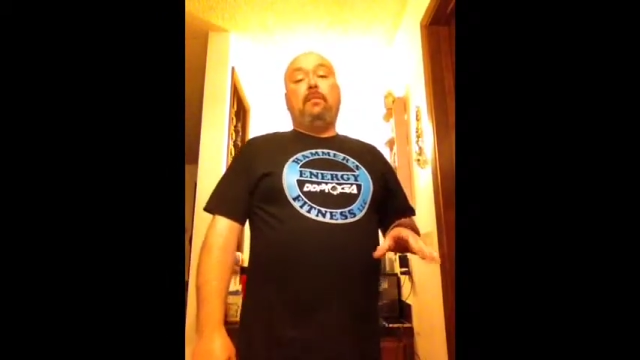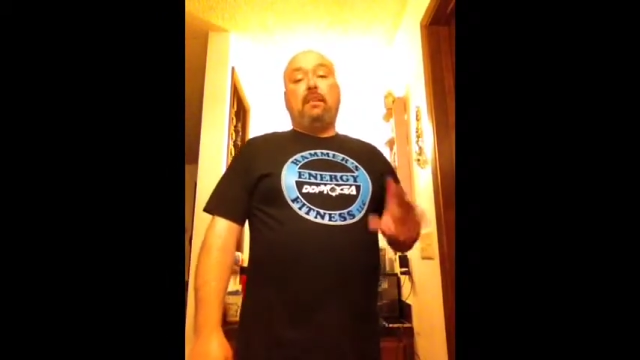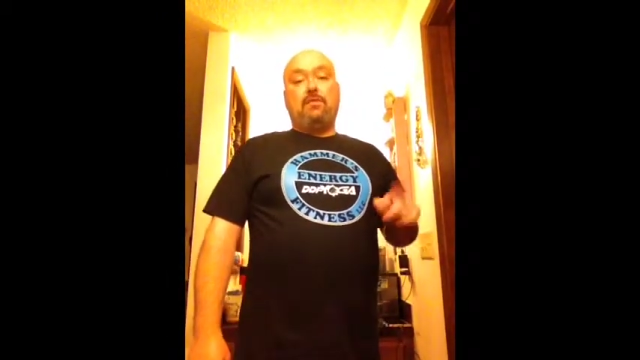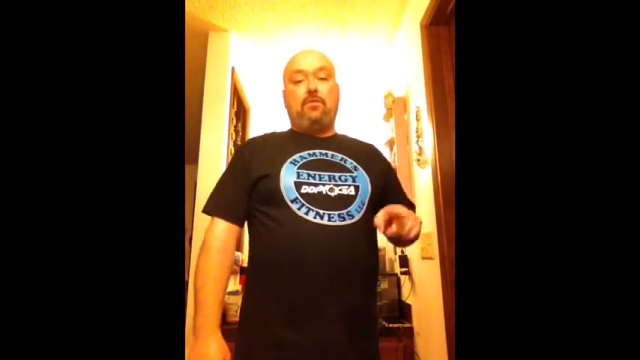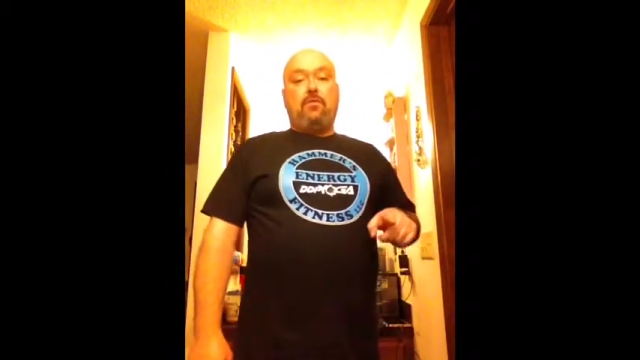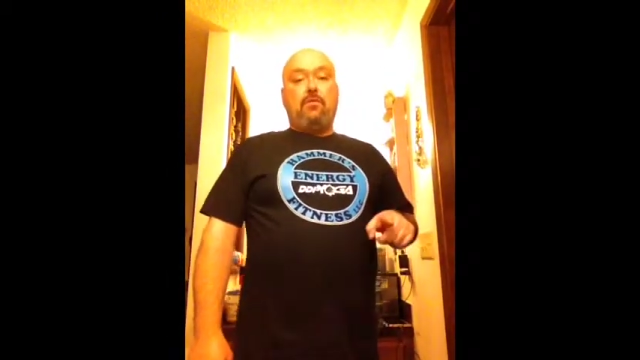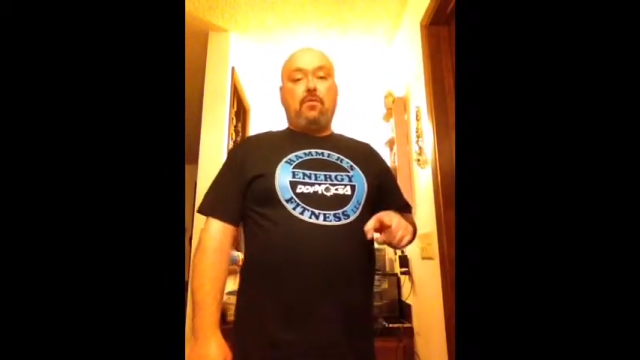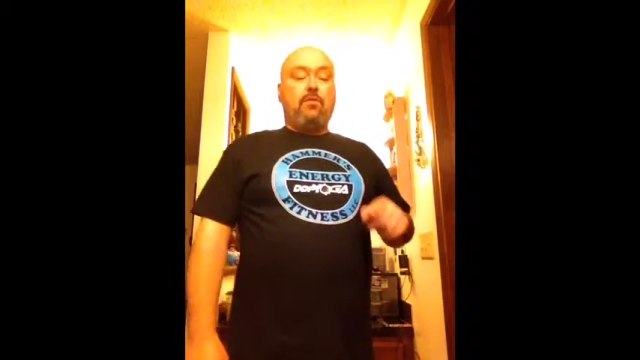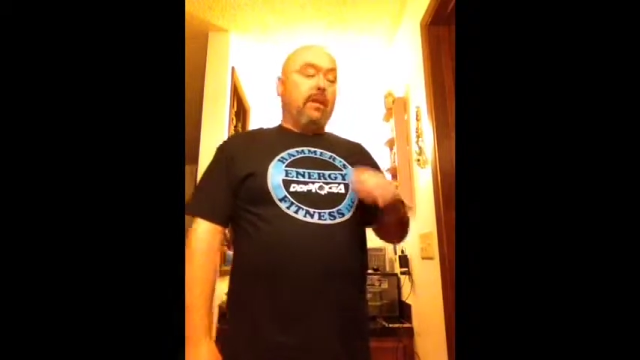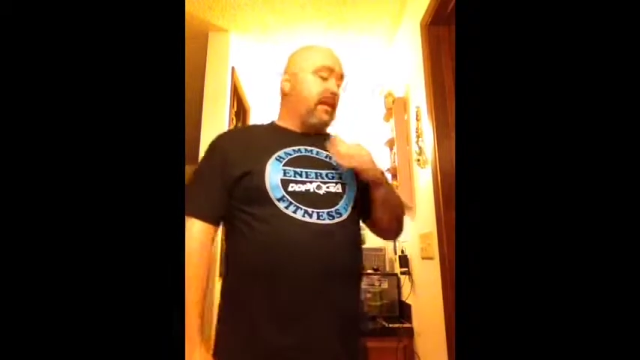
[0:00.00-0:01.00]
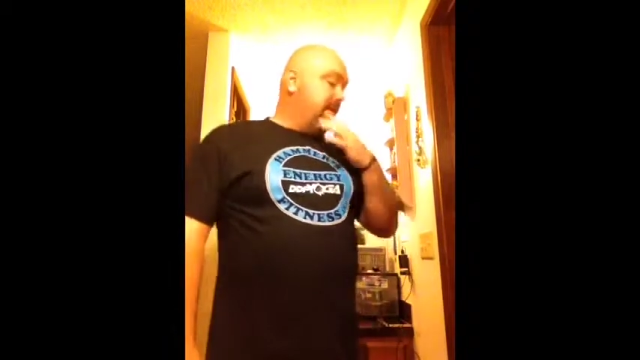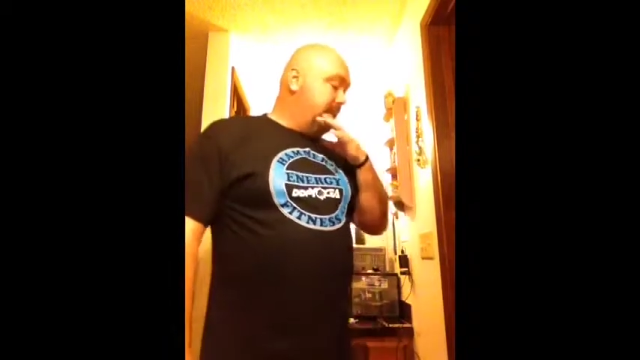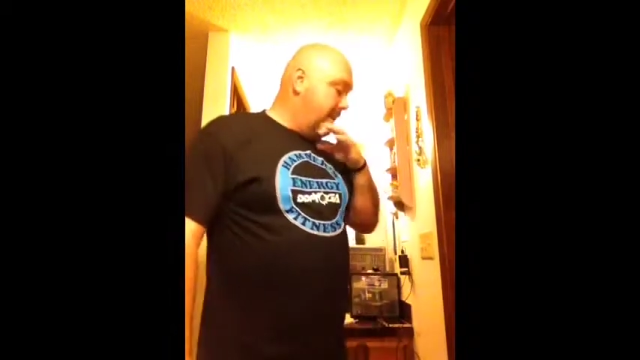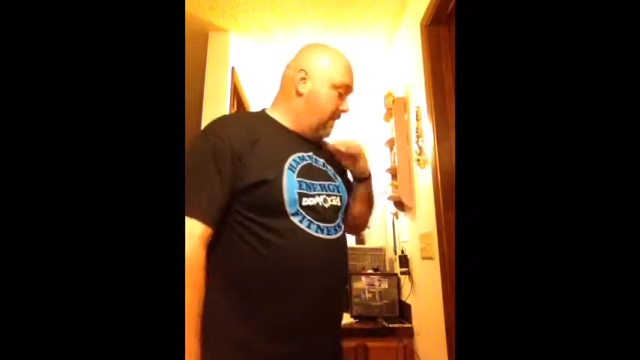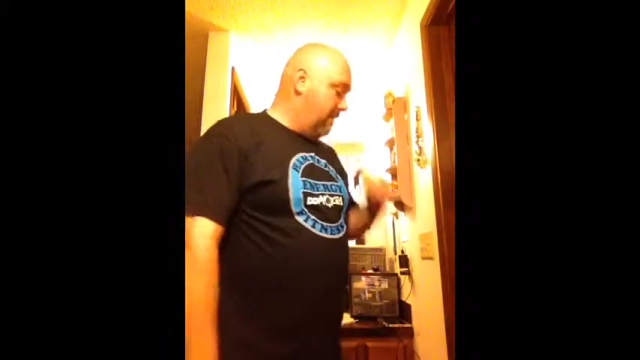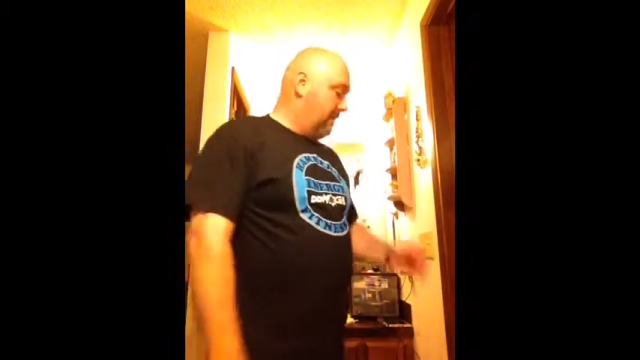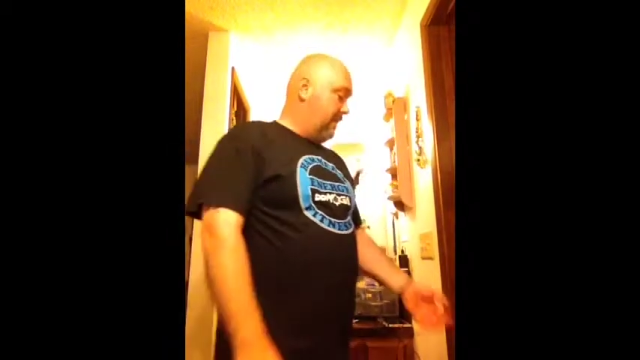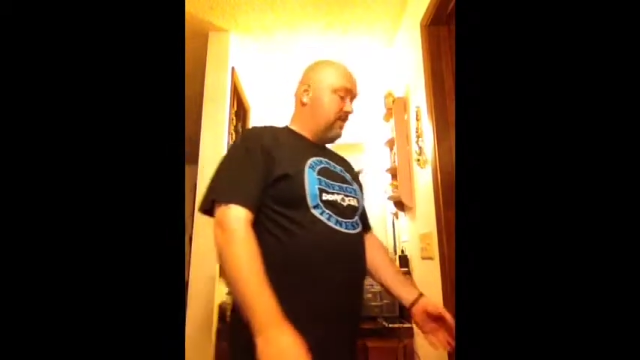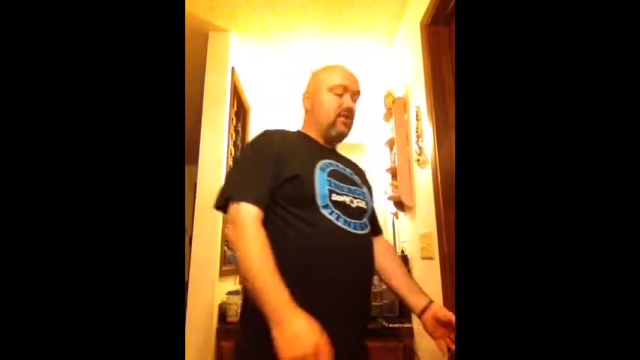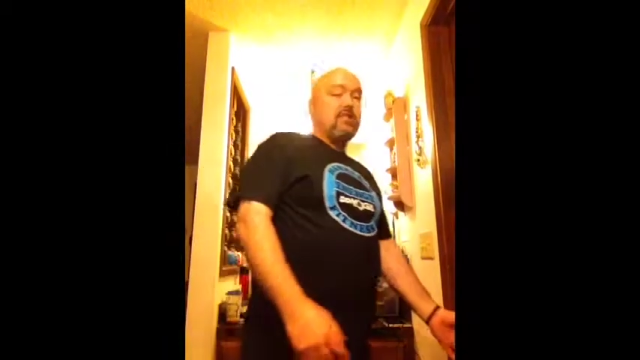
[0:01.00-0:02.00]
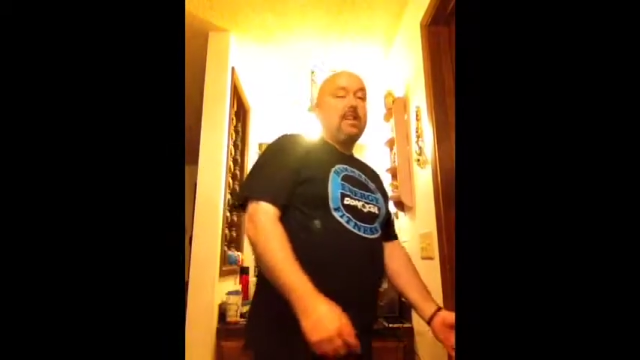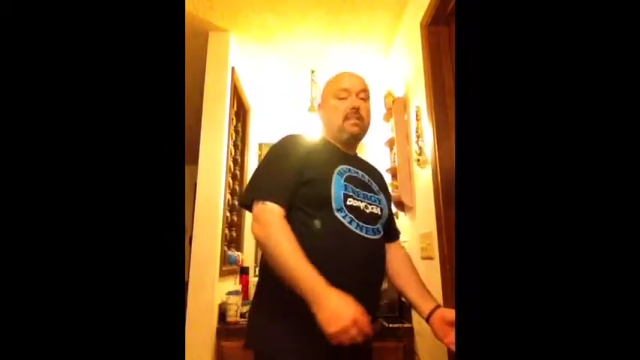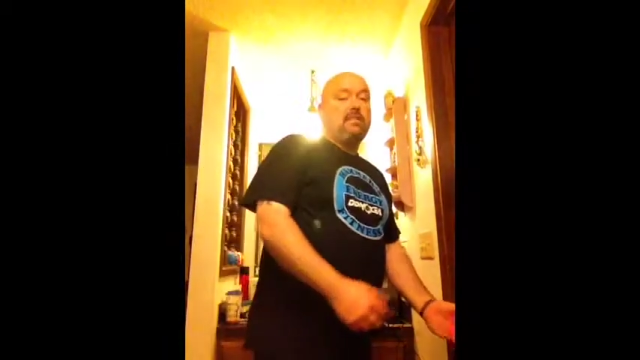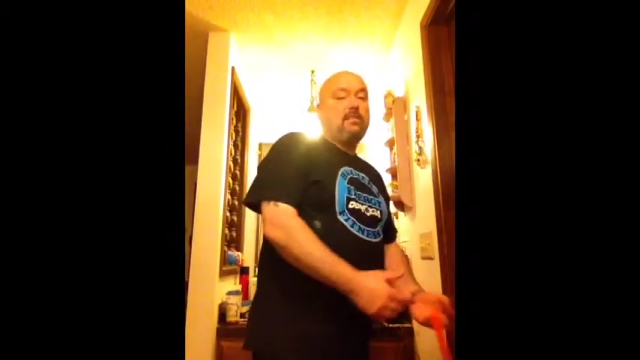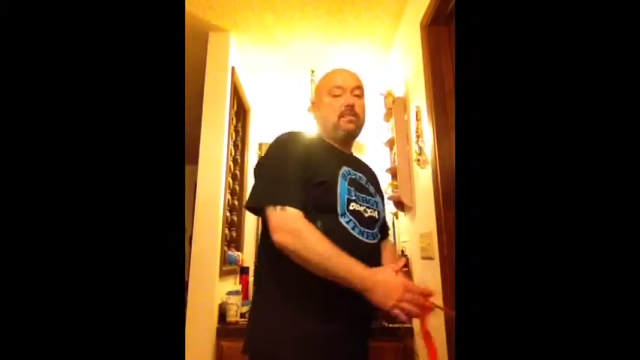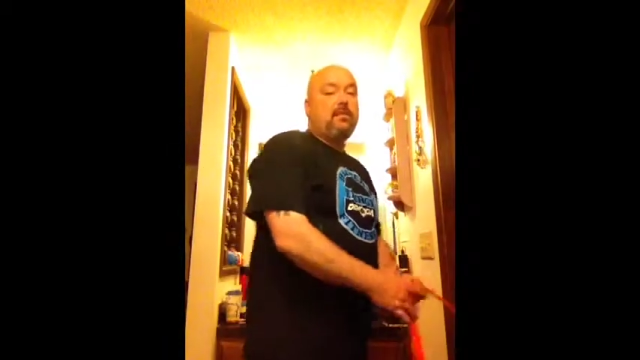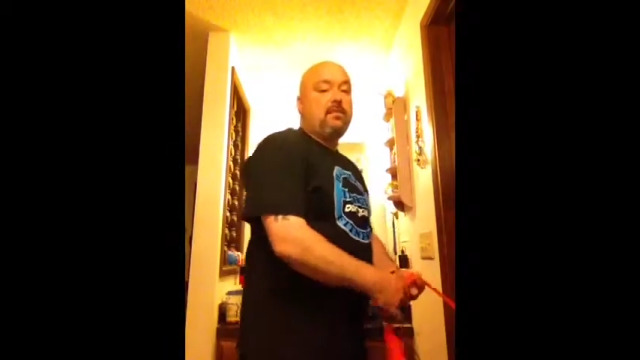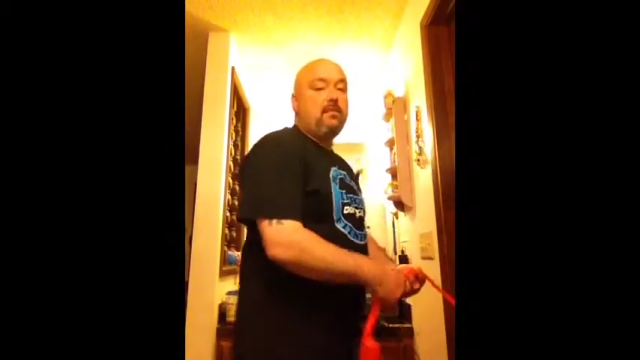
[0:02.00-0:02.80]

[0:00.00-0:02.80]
let's review real quick. Exercises.